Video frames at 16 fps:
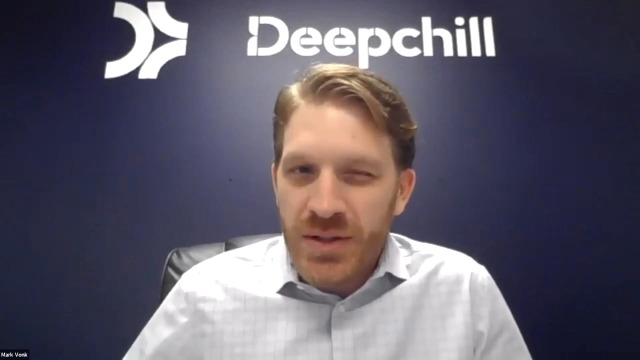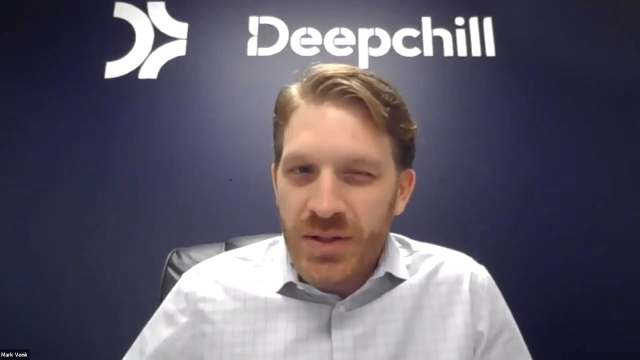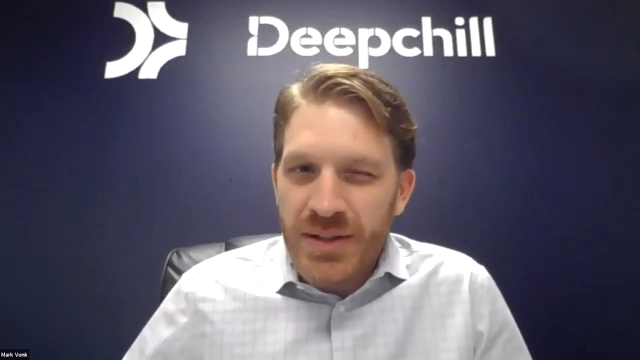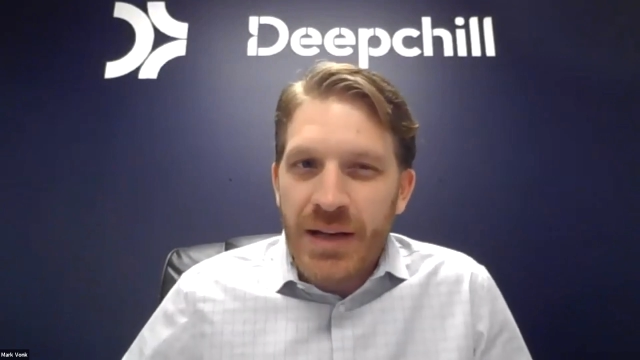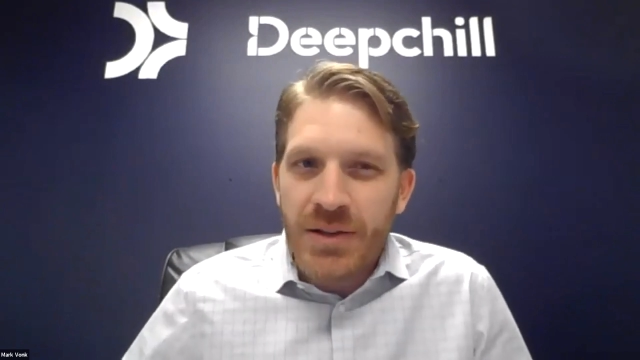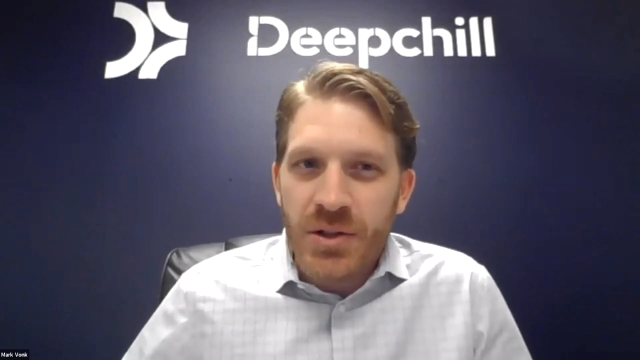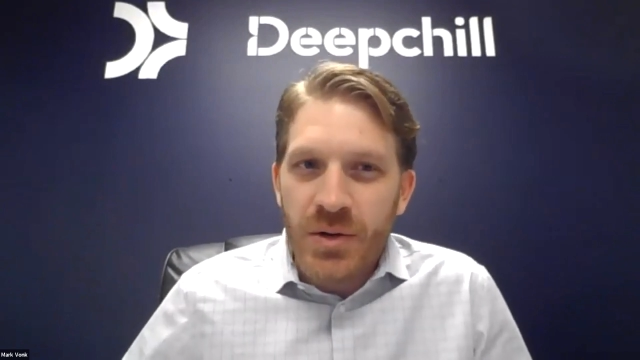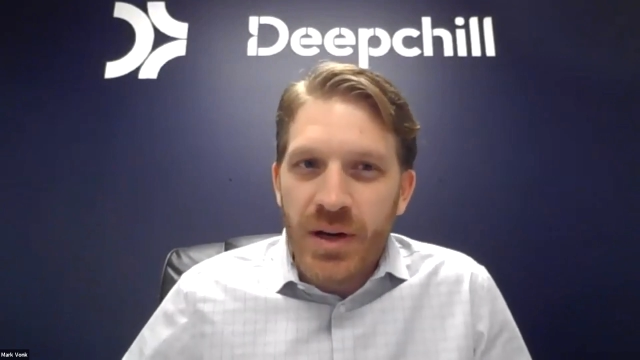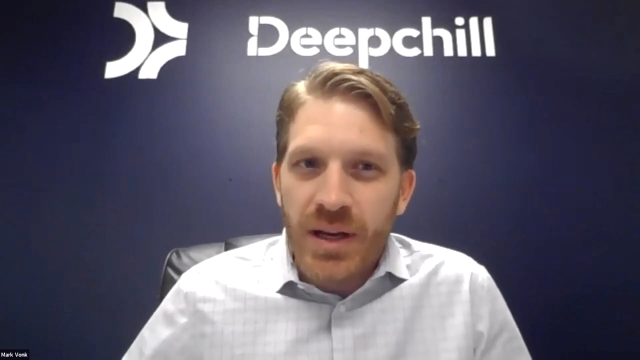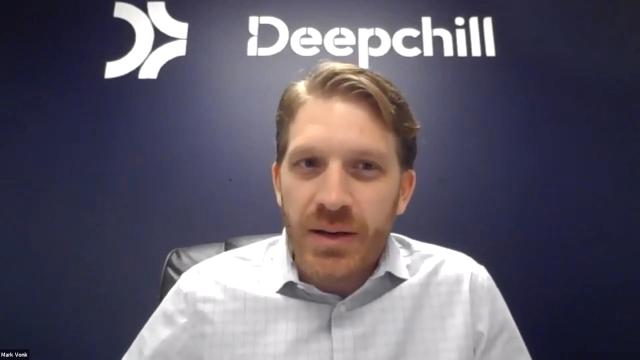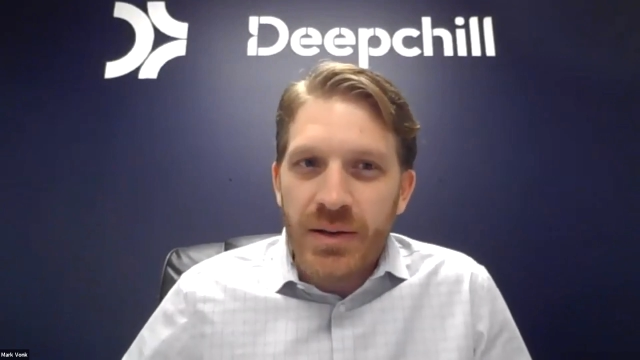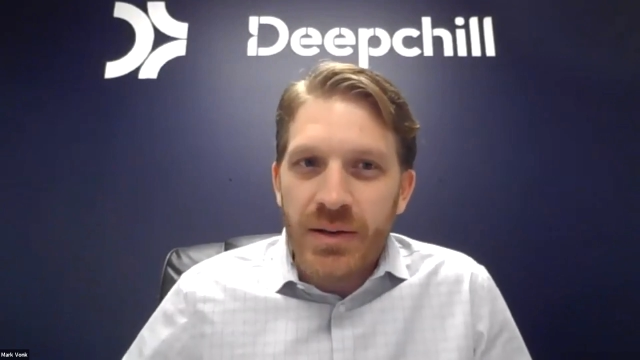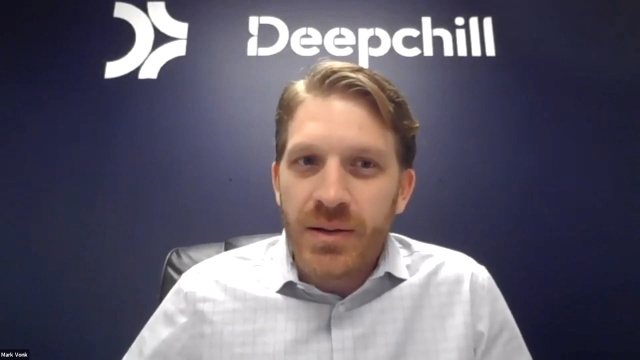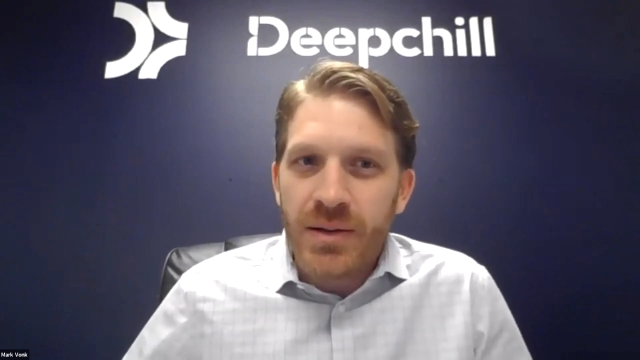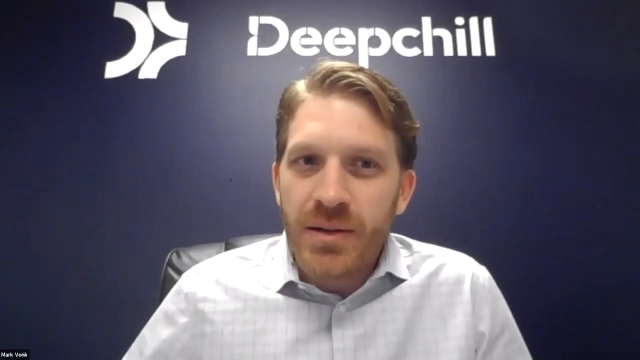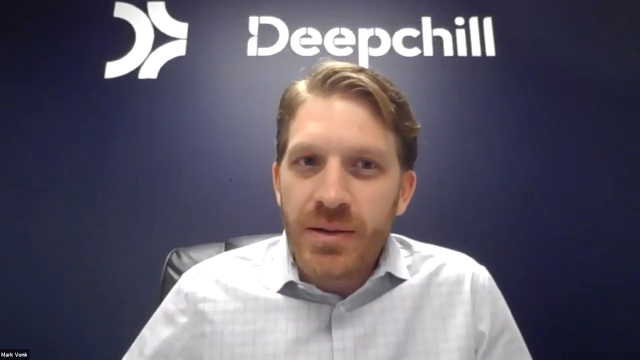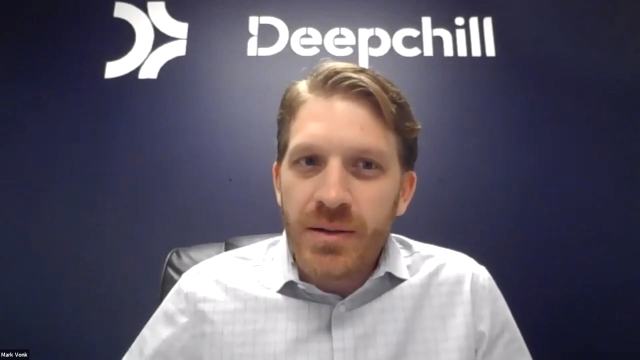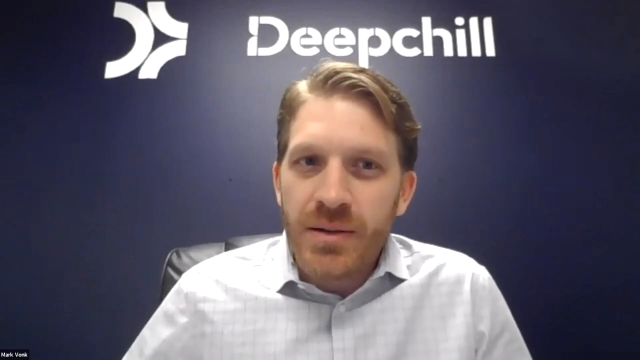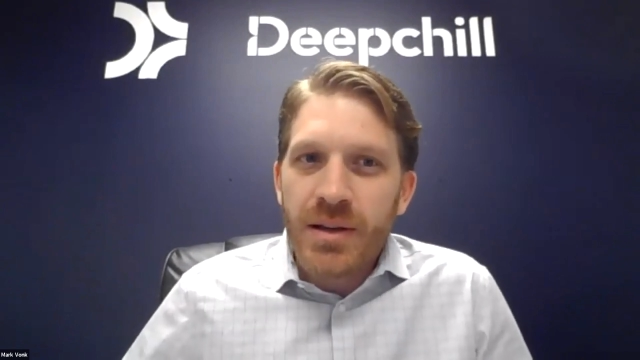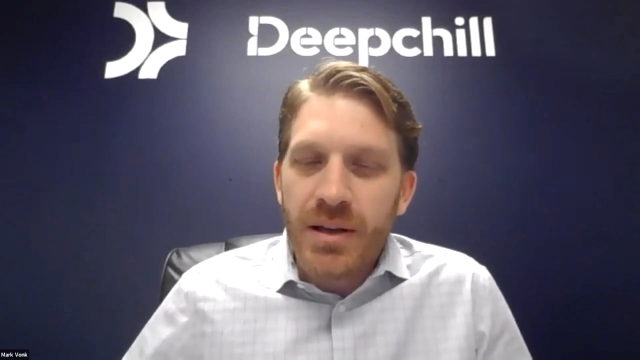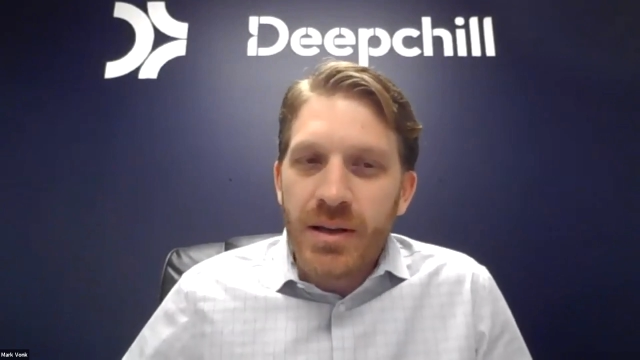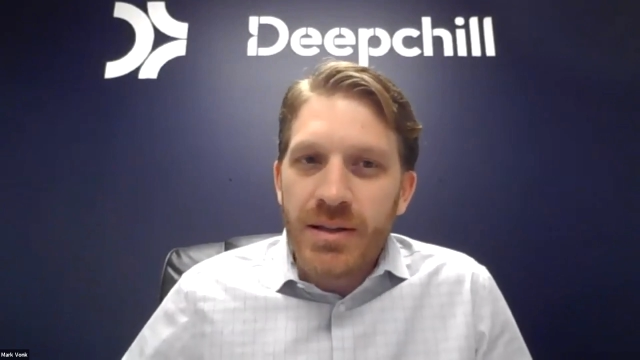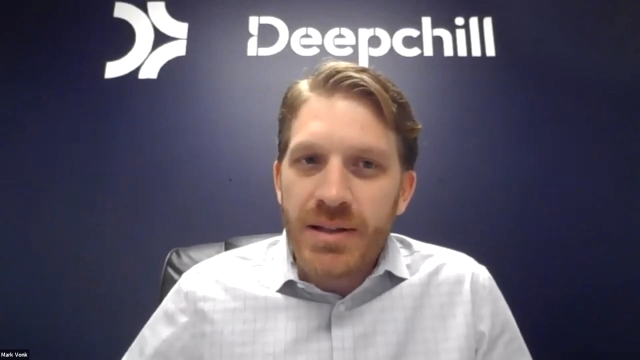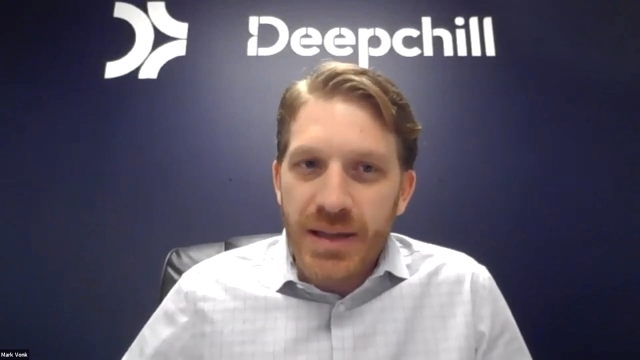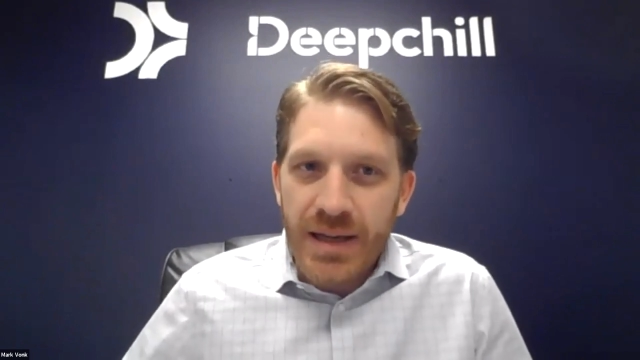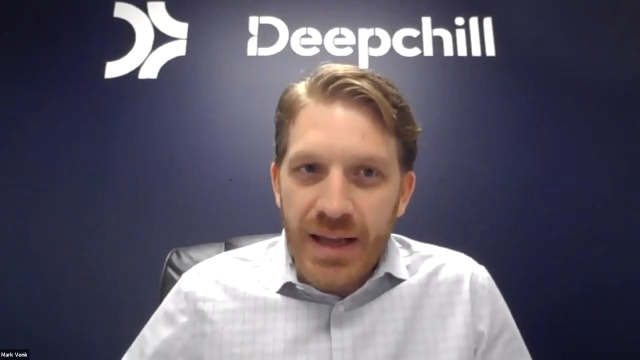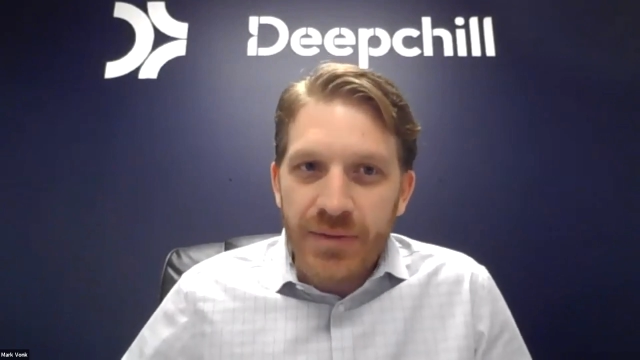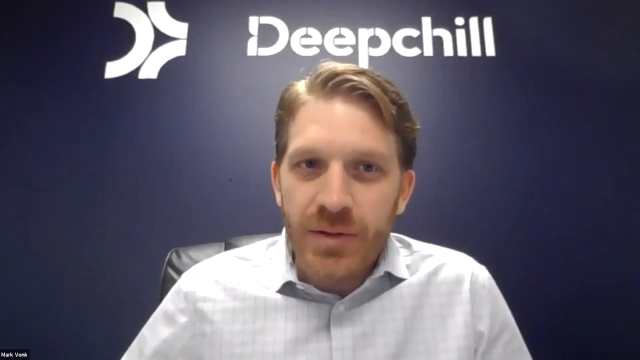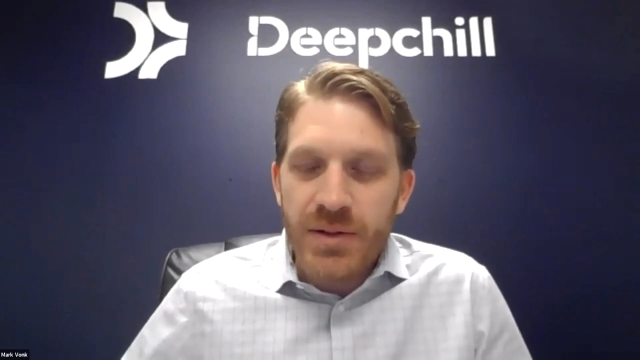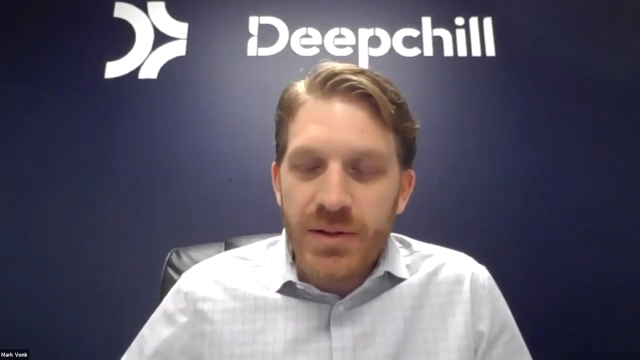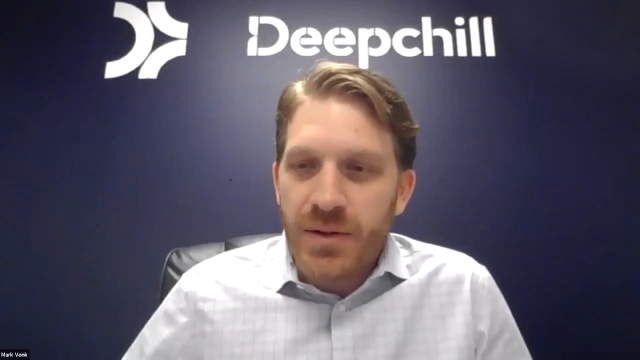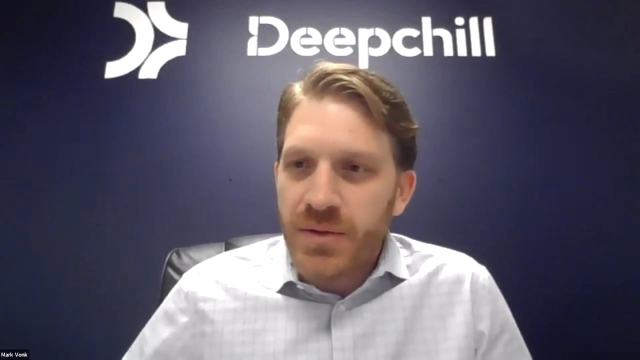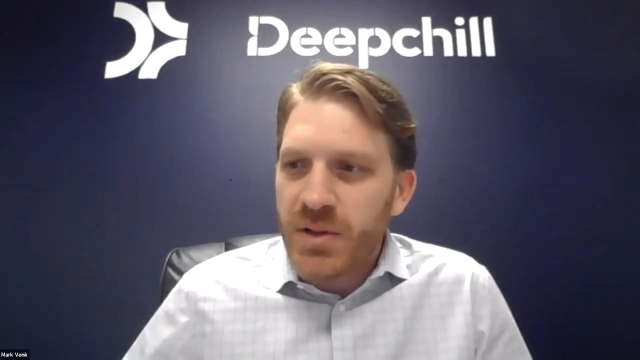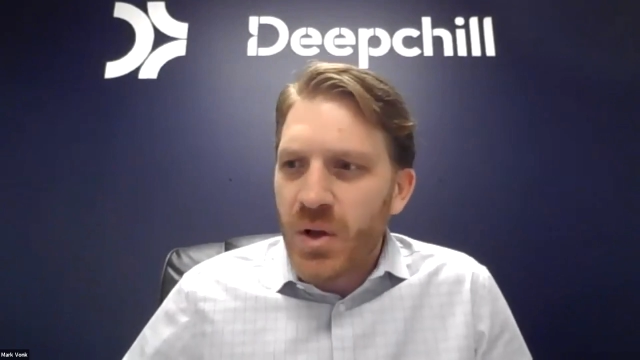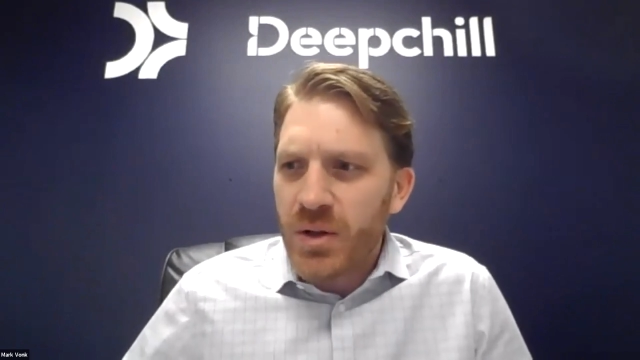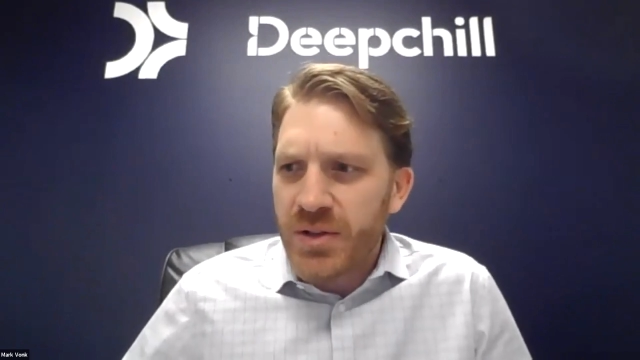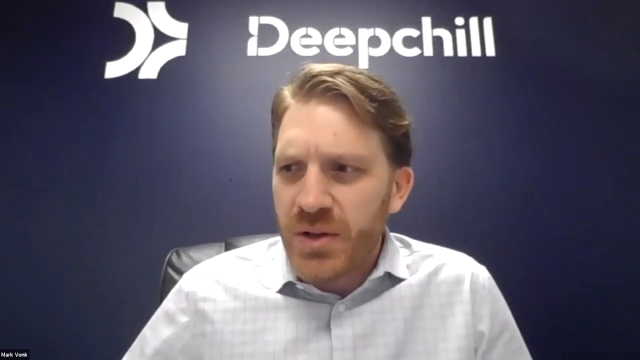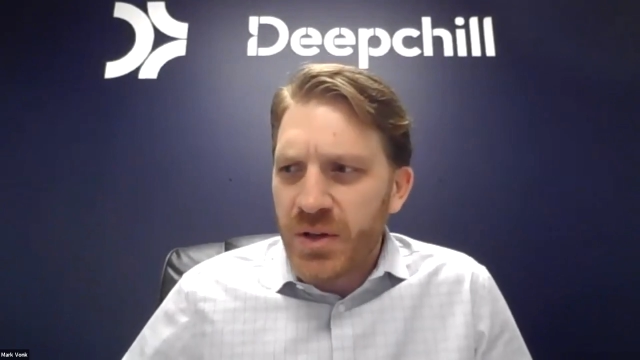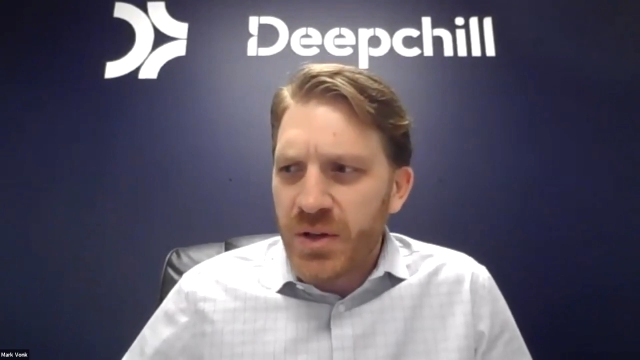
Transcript: to saturated uh, levels of salt.